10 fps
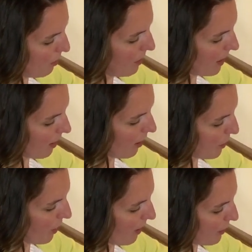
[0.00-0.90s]
But in our
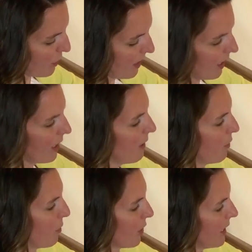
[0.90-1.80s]
programs, we can get
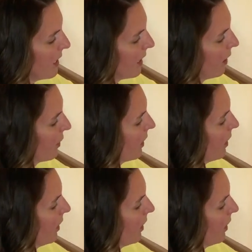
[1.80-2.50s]
even more detailed.